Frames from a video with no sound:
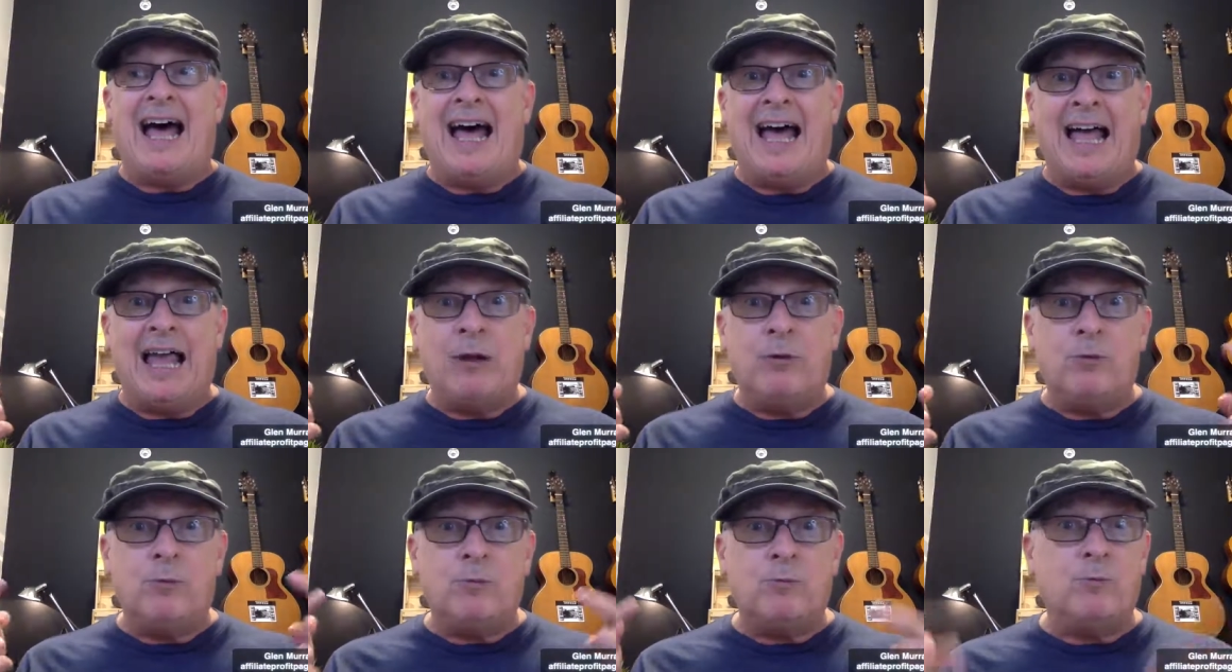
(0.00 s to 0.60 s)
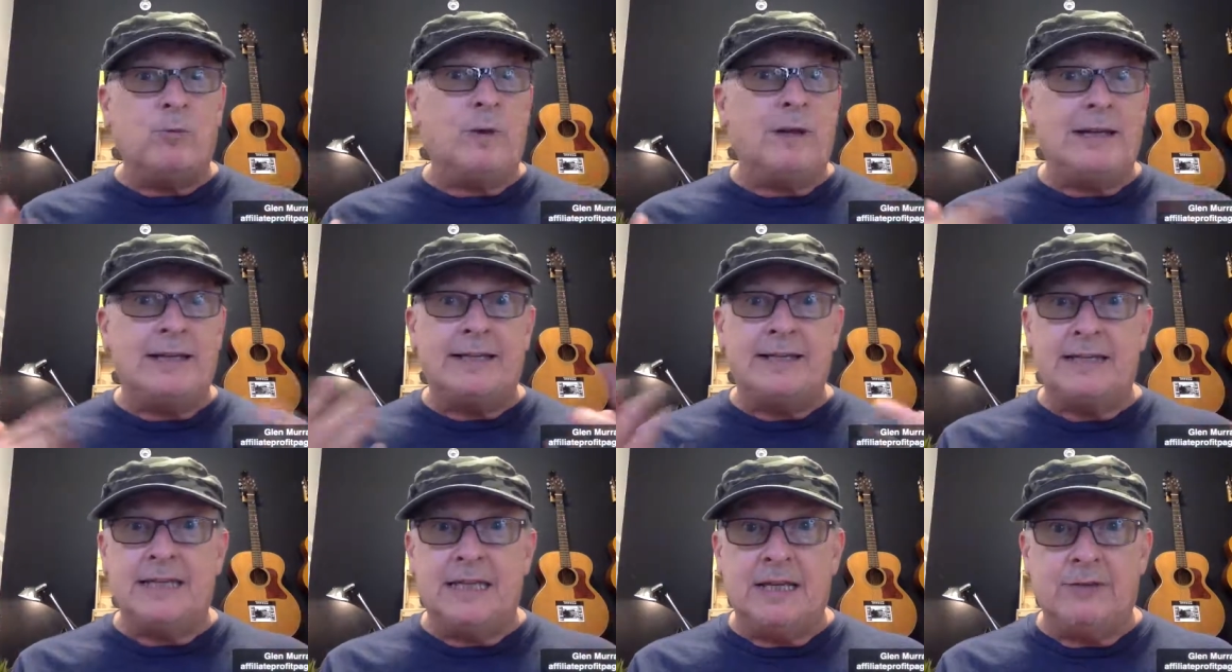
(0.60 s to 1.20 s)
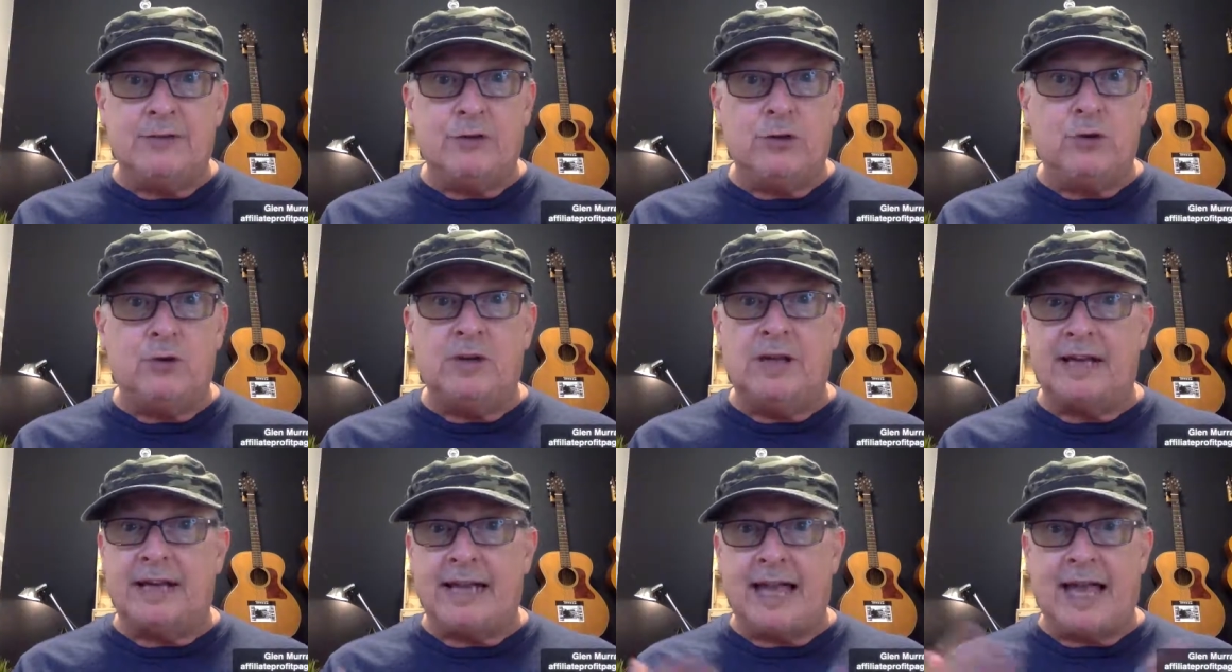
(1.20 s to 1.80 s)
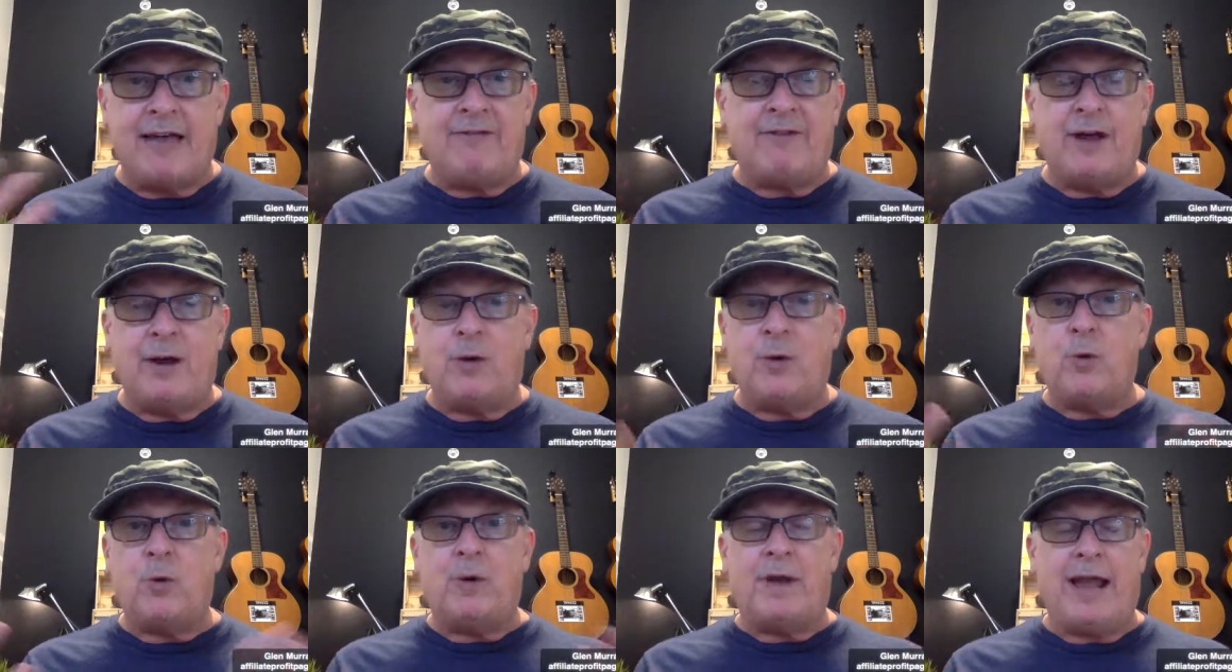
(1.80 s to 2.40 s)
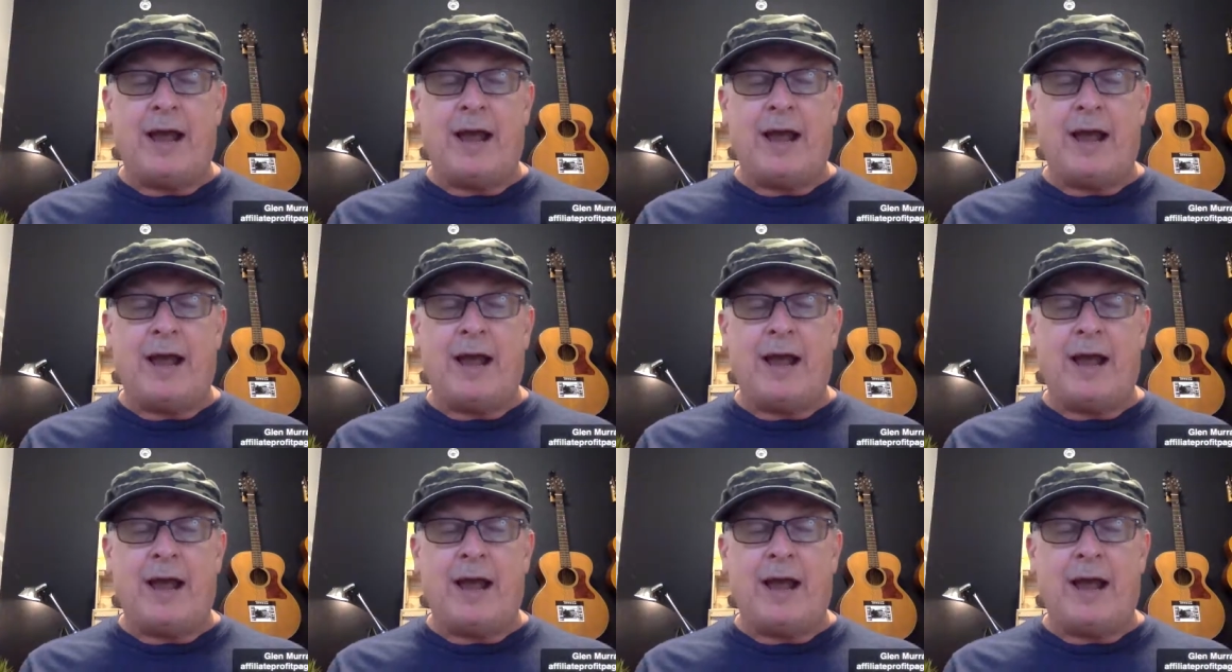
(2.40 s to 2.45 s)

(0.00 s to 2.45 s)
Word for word: I'm willing to give you like a half hour,